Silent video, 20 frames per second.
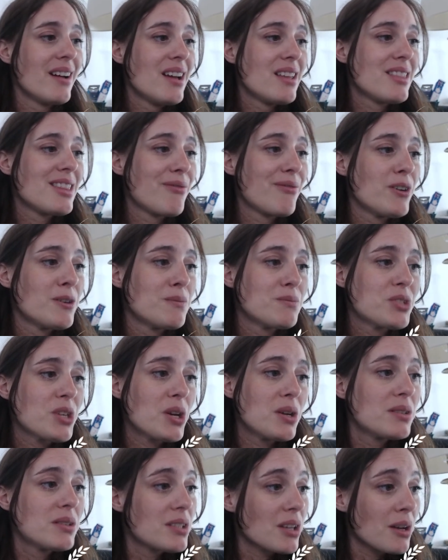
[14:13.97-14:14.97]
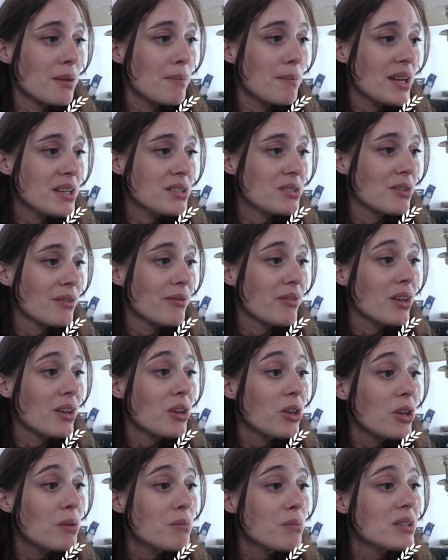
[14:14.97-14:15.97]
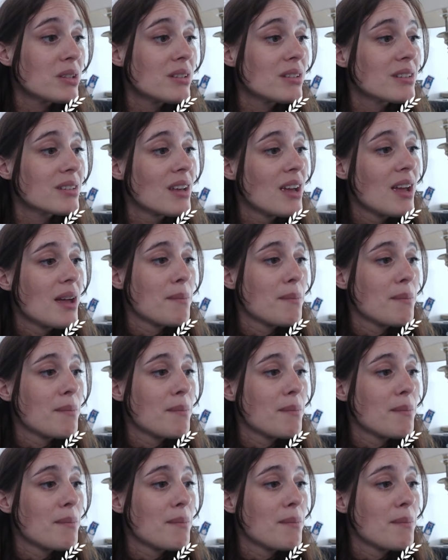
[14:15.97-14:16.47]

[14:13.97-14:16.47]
The film shows the compassion of the humans